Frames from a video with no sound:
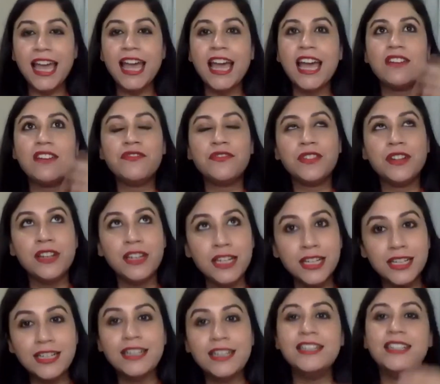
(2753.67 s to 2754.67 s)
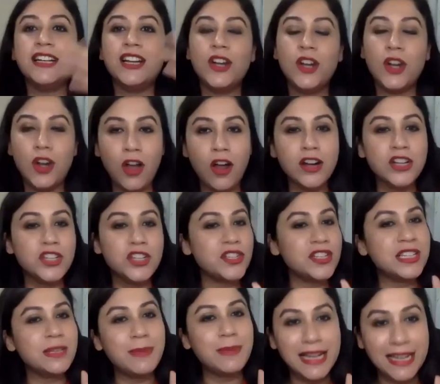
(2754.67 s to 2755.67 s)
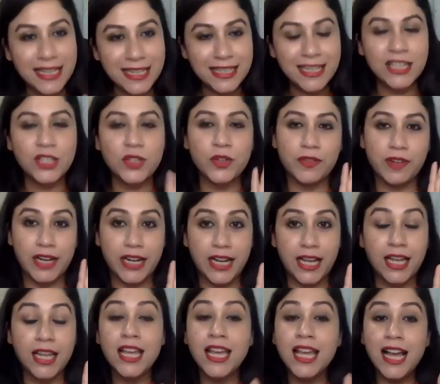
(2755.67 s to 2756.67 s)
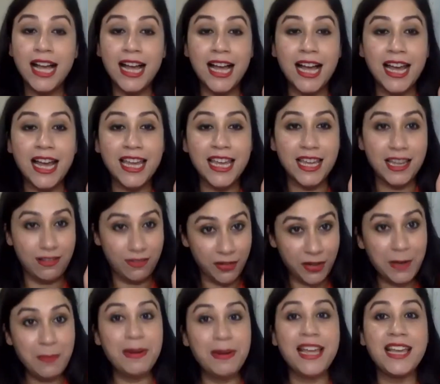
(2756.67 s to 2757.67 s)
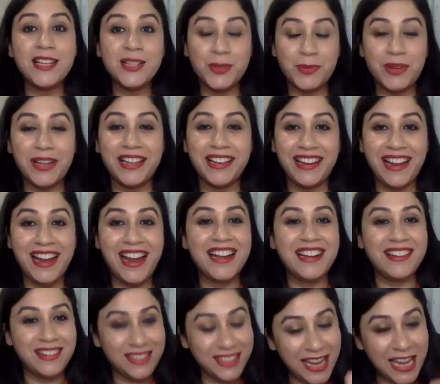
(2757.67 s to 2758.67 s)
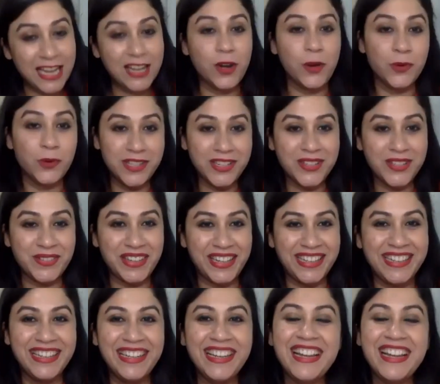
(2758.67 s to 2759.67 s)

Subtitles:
have learned a lot just by listening to Irina. I replay as well and take notes as well.